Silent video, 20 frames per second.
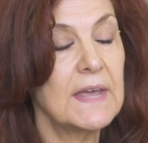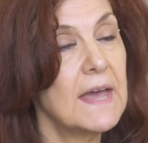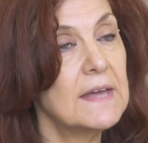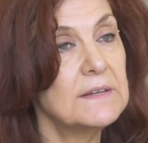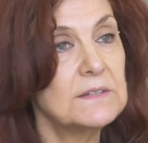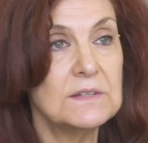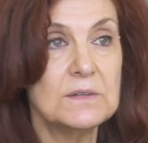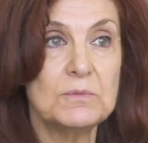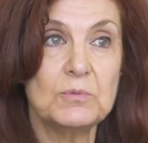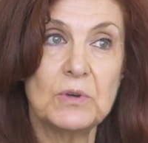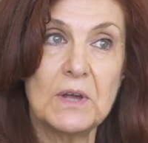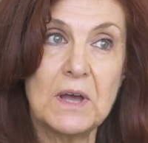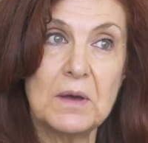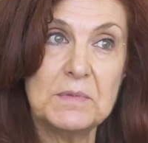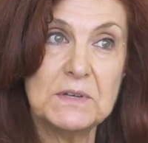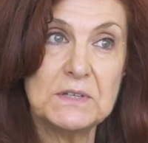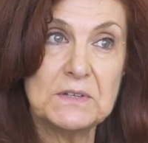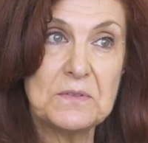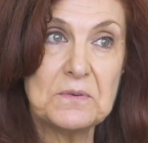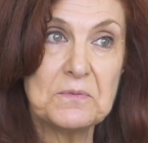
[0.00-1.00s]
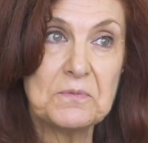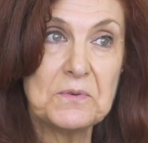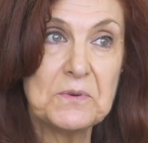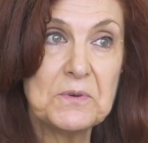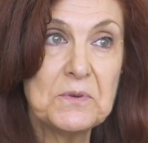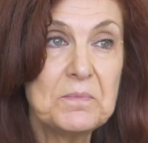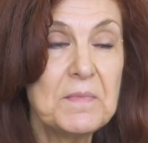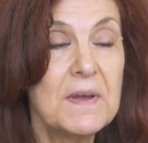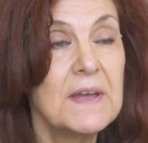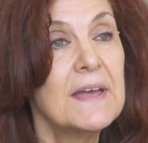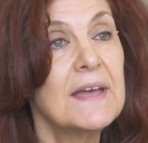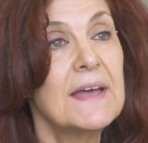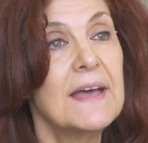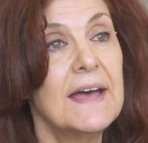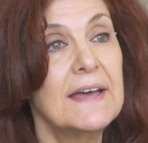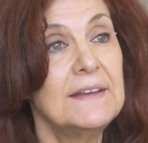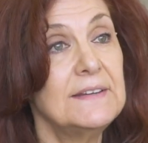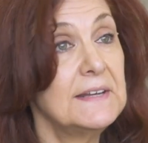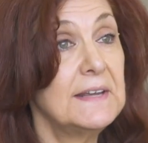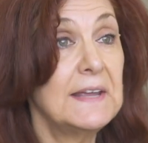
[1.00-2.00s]
candidate will come into the room
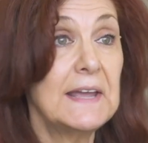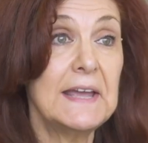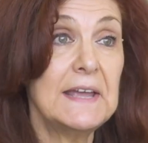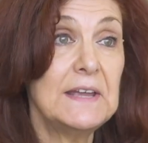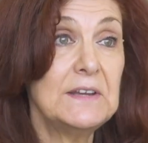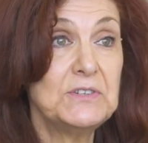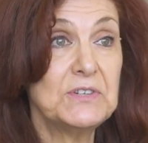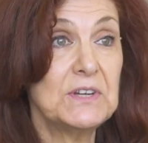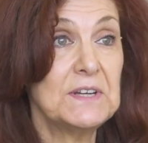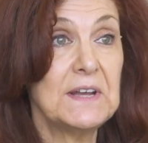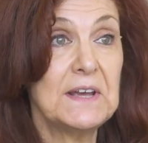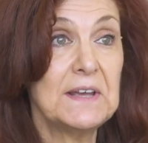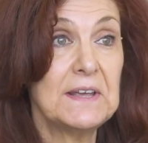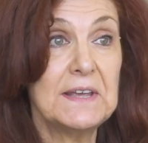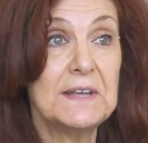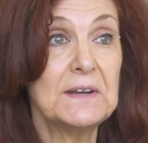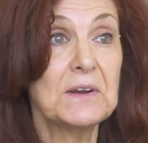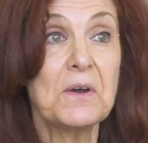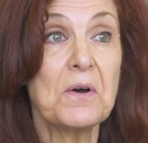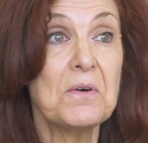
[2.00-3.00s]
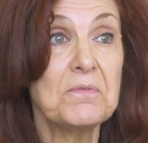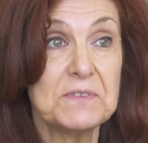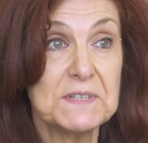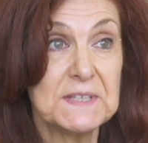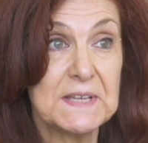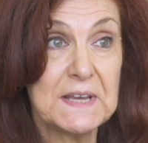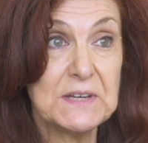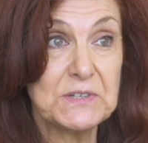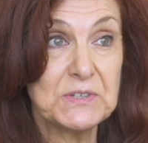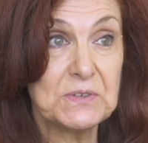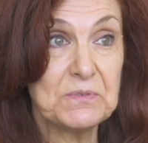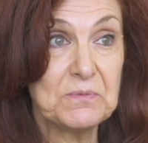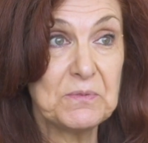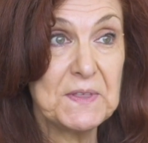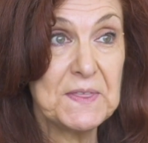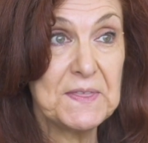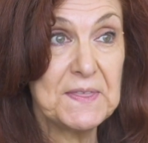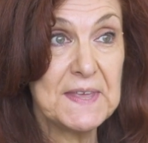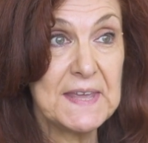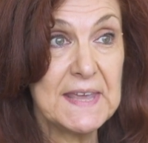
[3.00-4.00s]
and engage in a, in a conversation
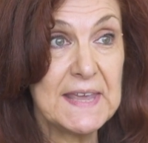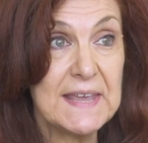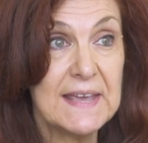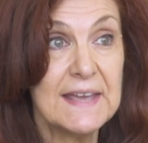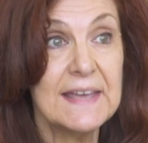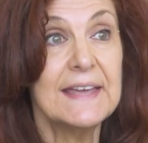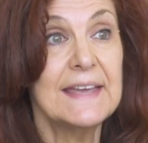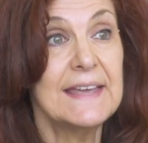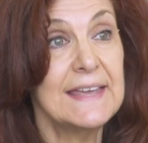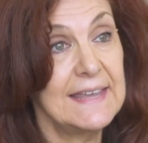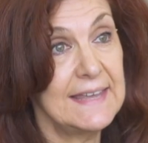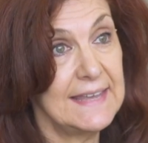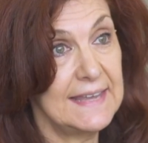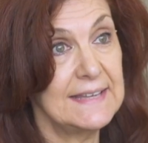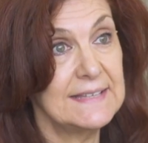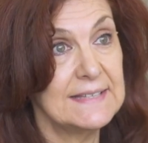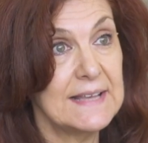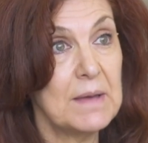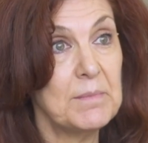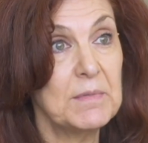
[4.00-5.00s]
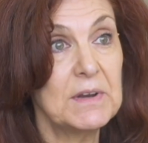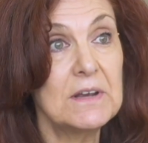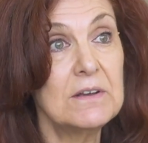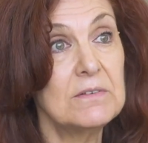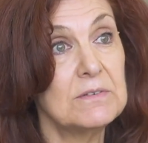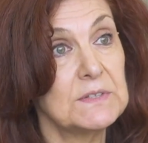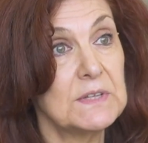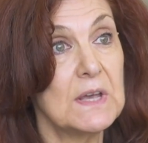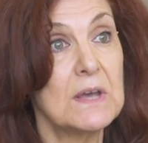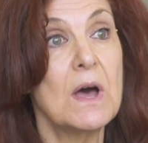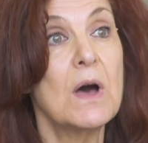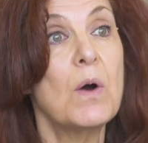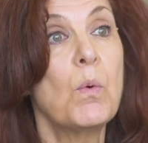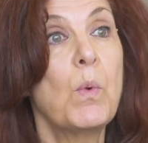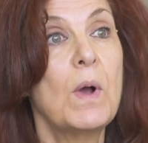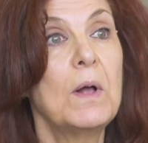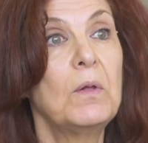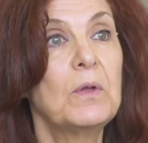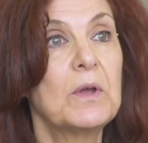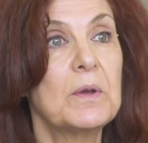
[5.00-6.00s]
with the examiner as a, a
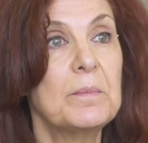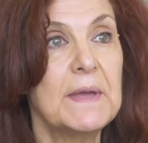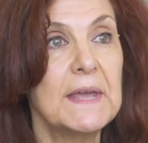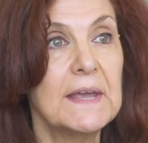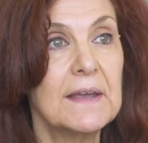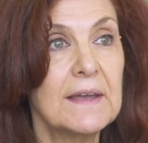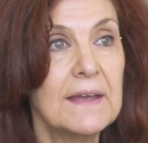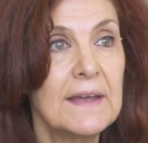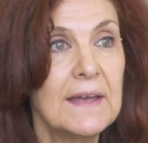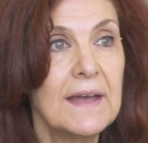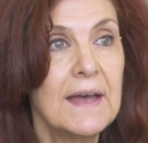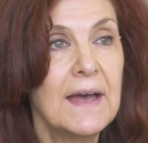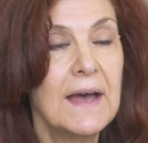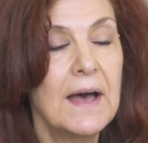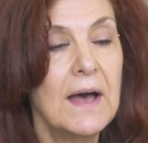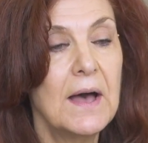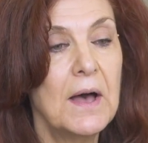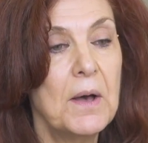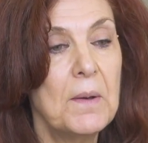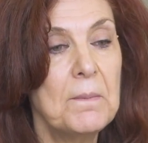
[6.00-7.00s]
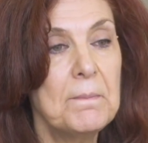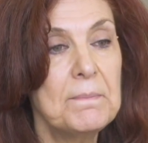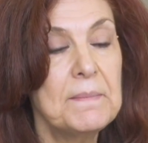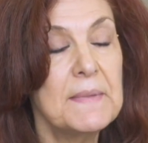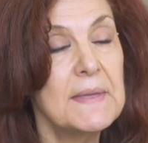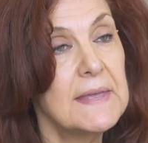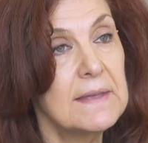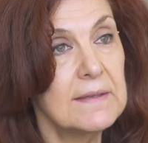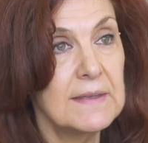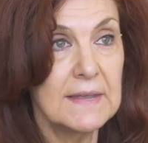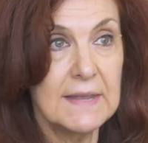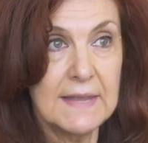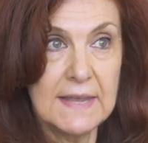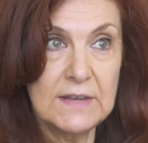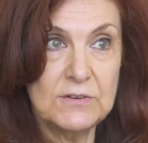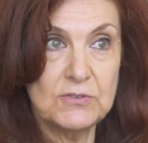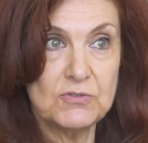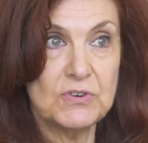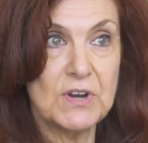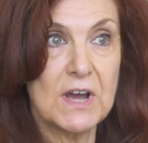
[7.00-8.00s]
welcoming um,
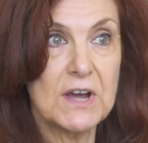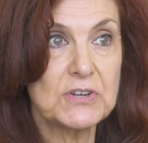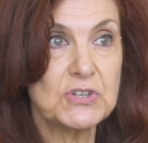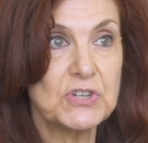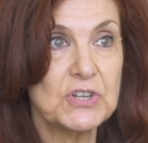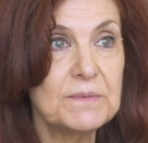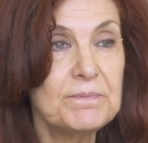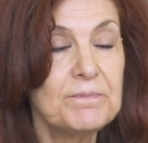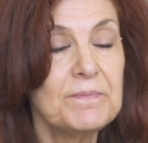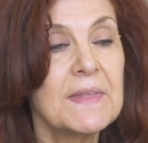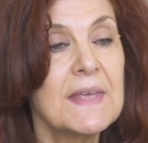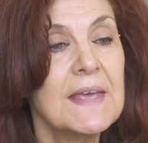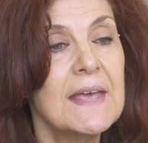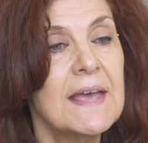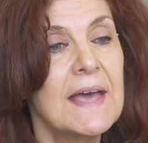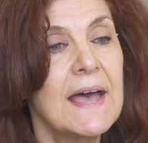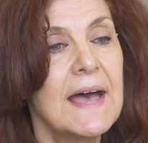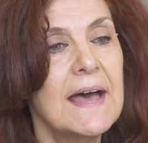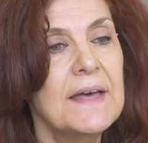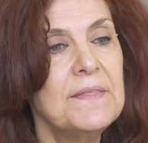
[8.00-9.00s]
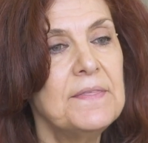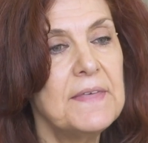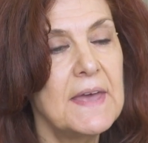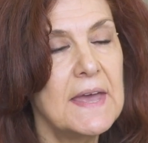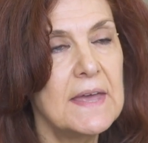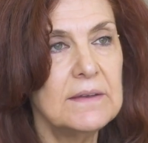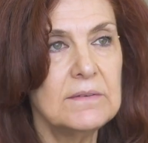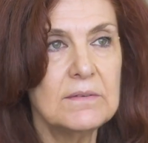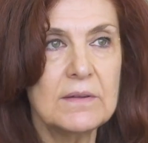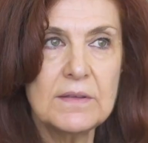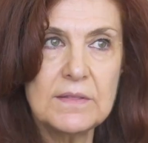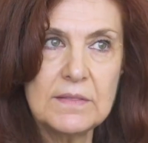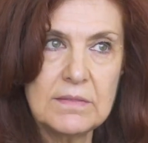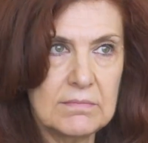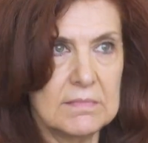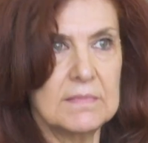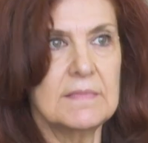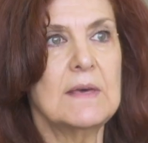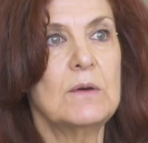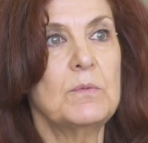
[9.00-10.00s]
introduction. And then
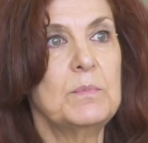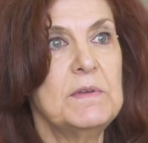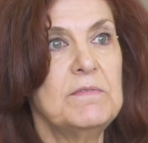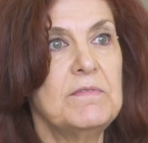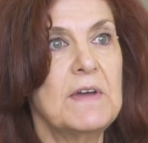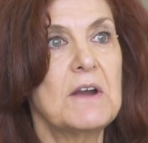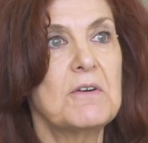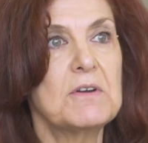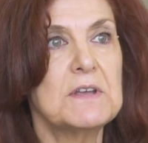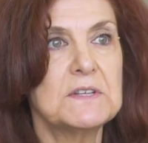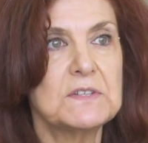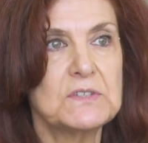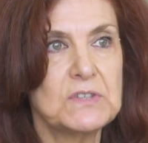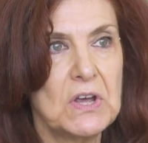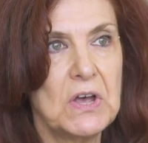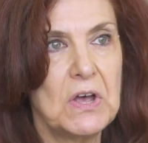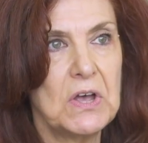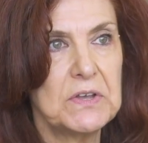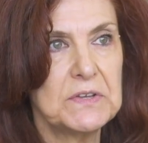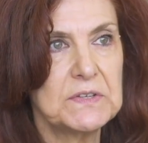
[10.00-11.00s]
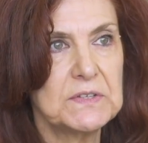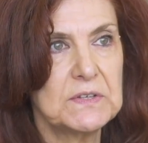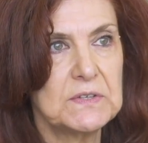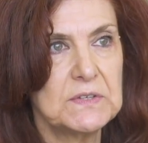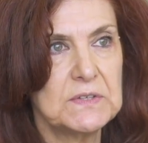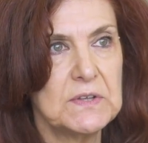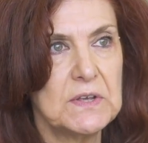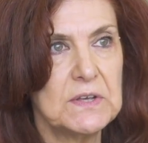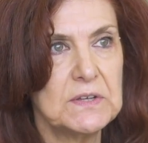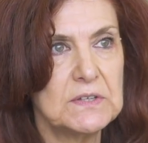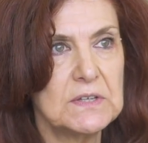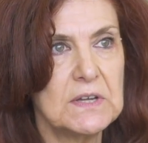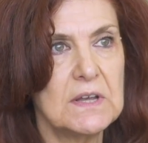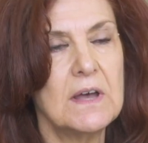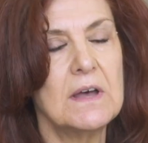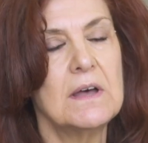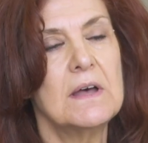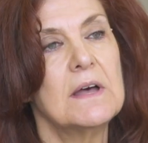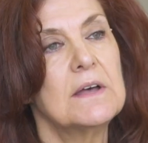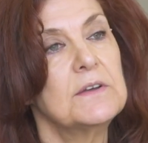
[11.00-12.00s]
There'll be various tasks that
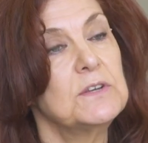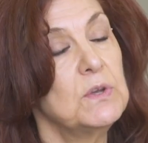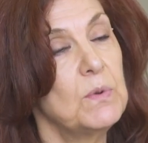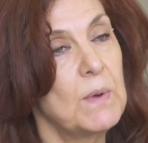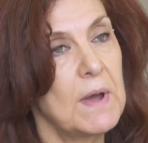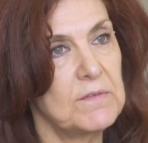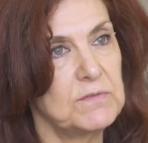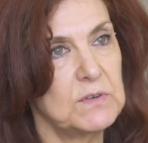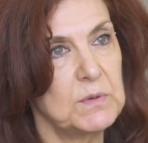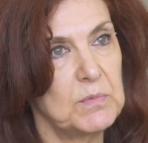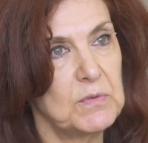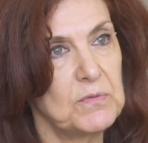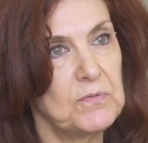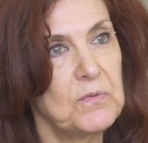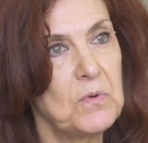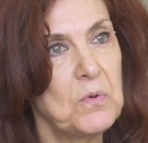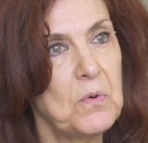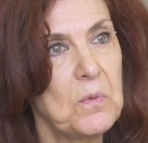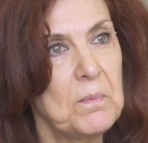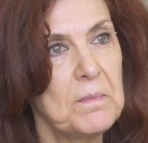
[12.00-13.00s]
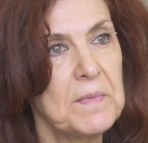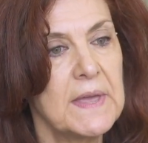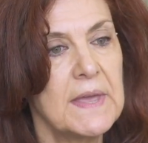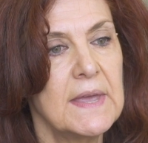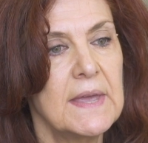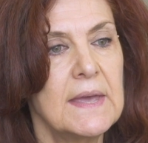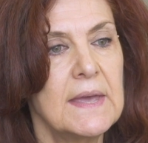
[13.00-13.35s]
uh, you have to perform.